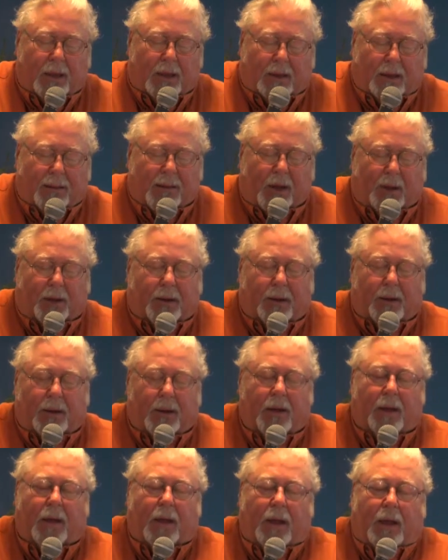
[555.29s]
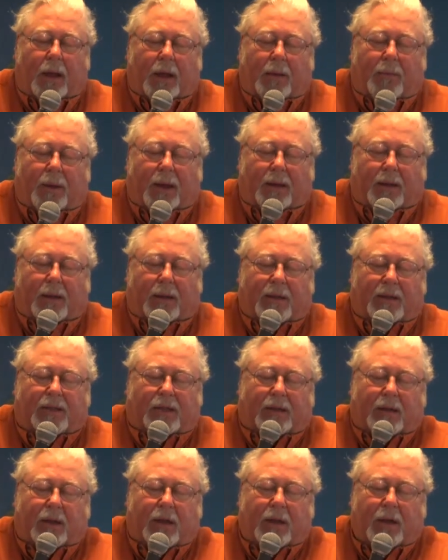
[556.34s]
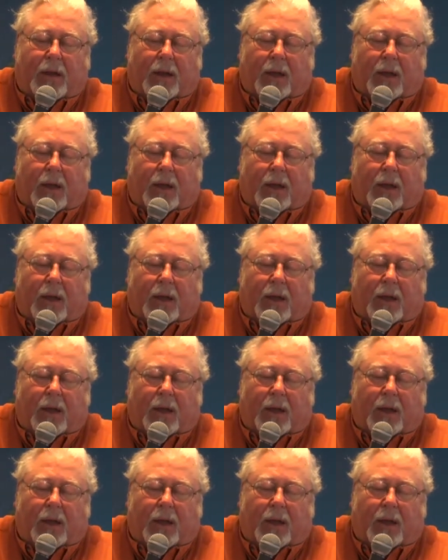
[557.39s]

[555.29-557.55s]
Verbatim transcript: Come on. But listen,